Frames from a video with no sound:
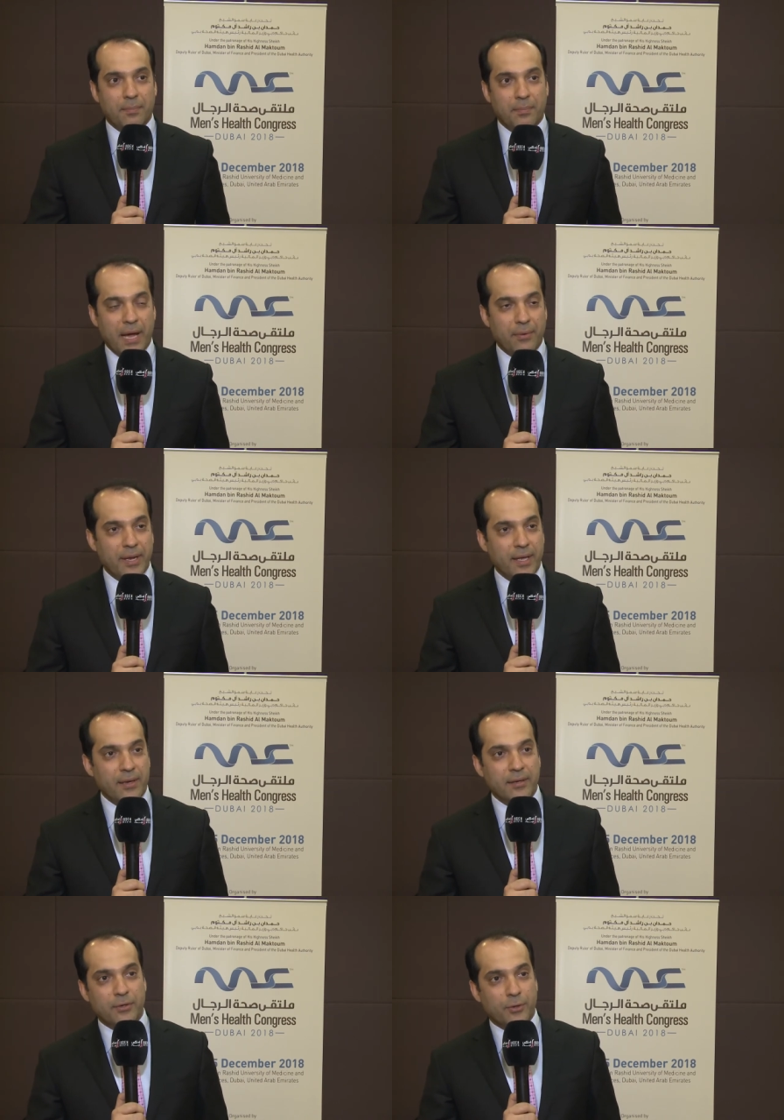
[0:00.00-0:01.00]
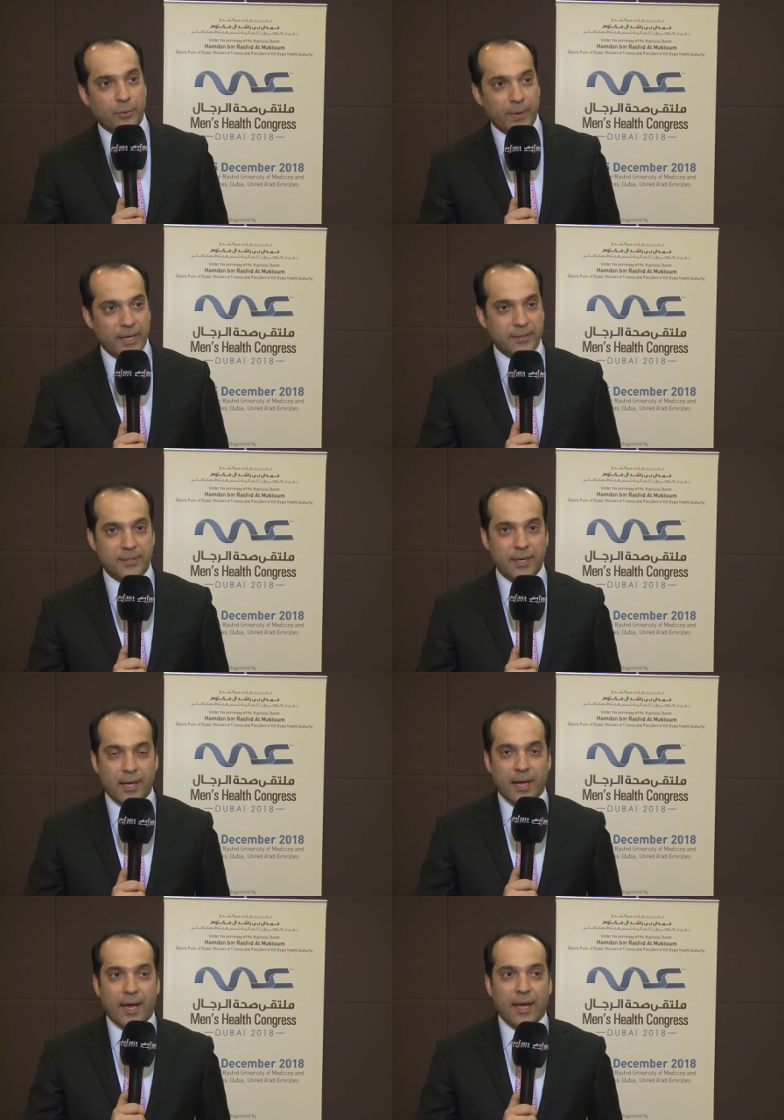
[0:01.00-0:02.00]
Bahrain, Kuwait,
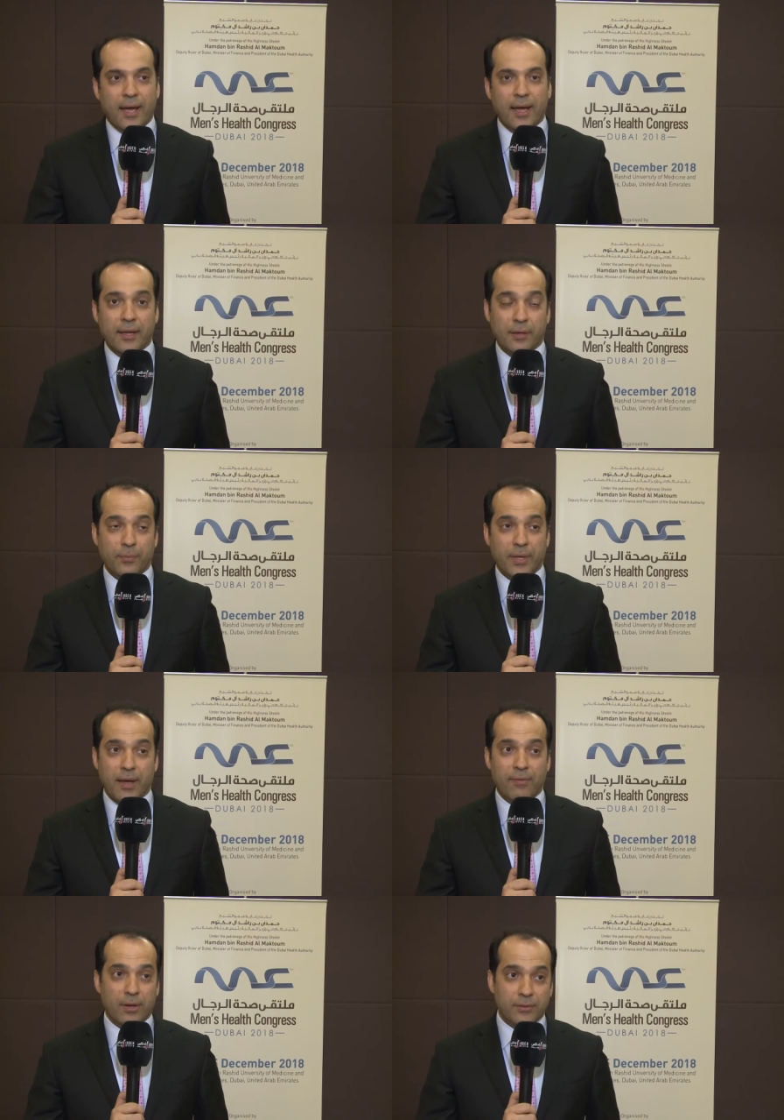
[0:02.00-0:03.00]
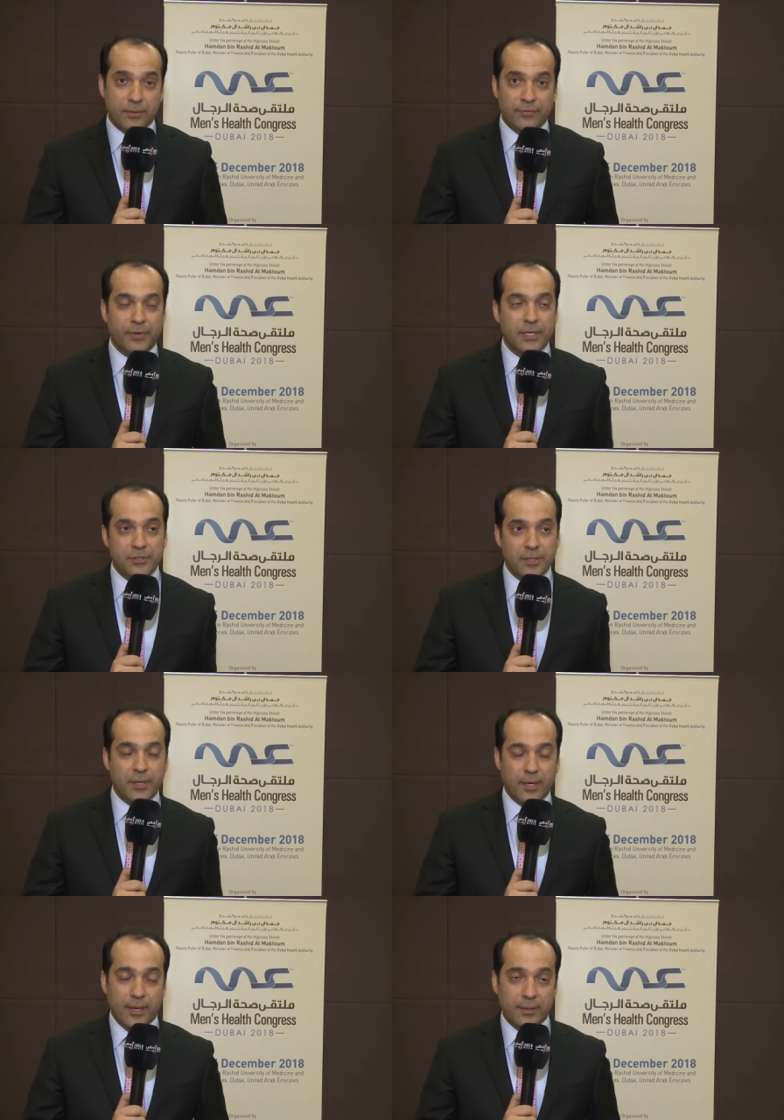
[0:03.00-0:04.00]
and we have a lot of
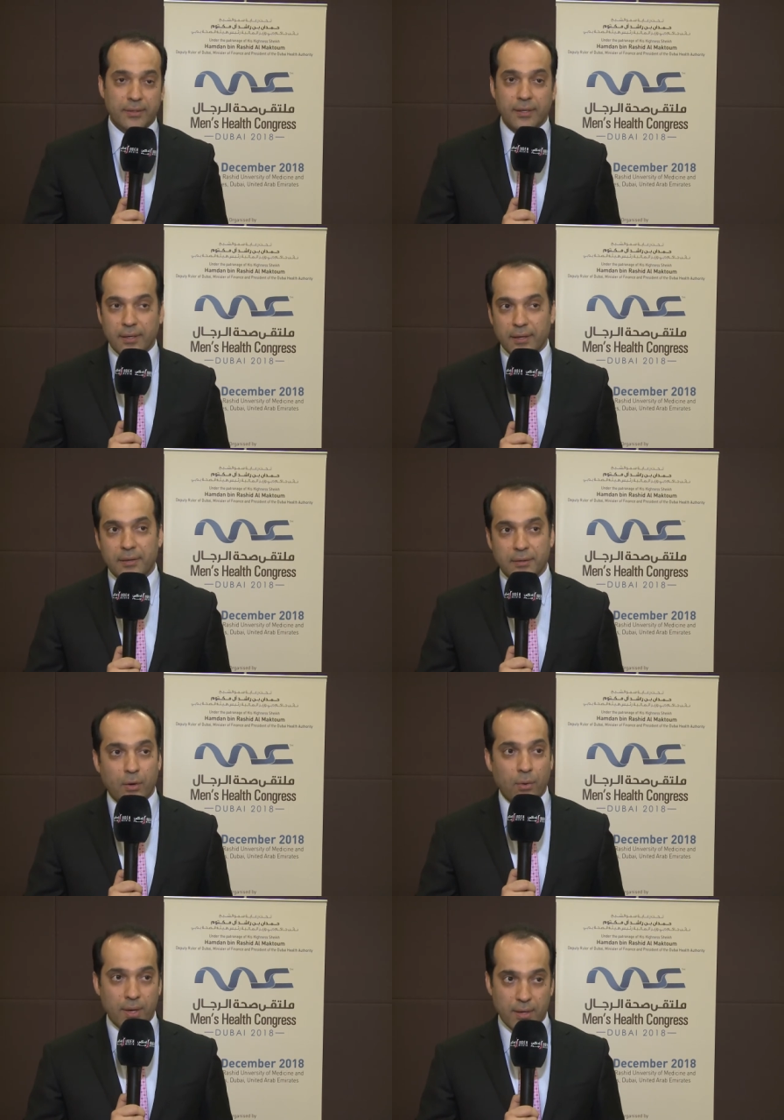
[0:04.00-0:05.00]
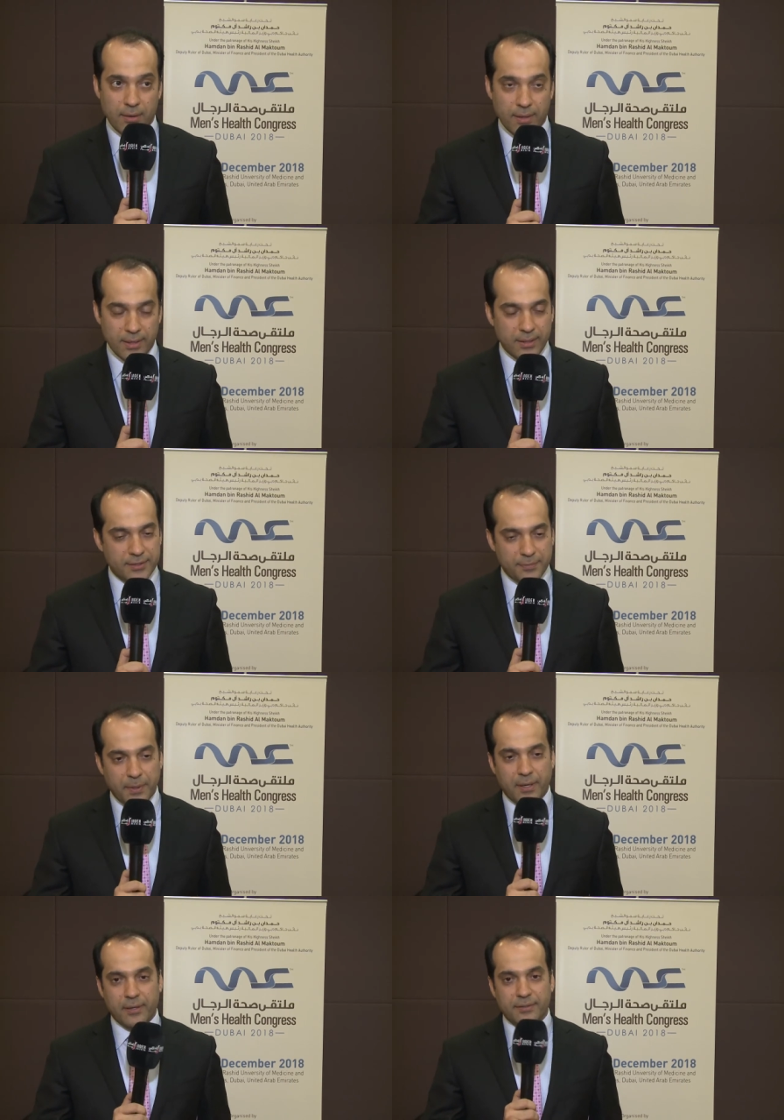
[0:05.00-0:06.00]
regional uh, and uh, local uh,
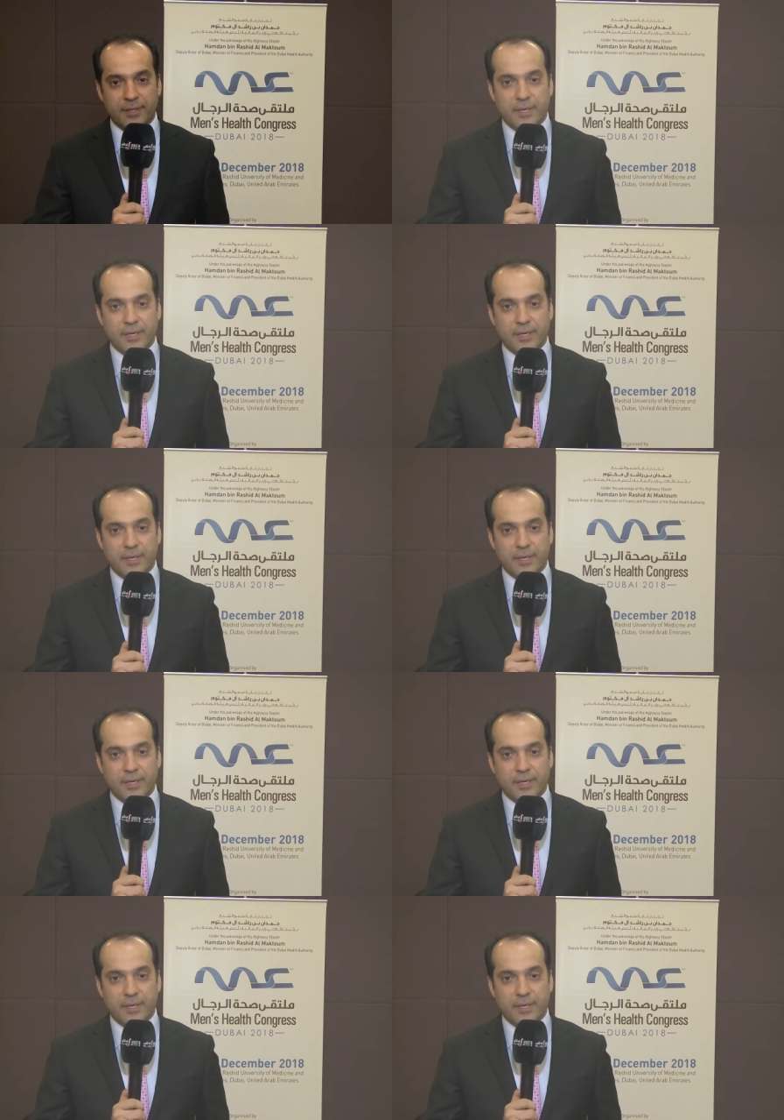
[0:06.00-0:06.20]
speakers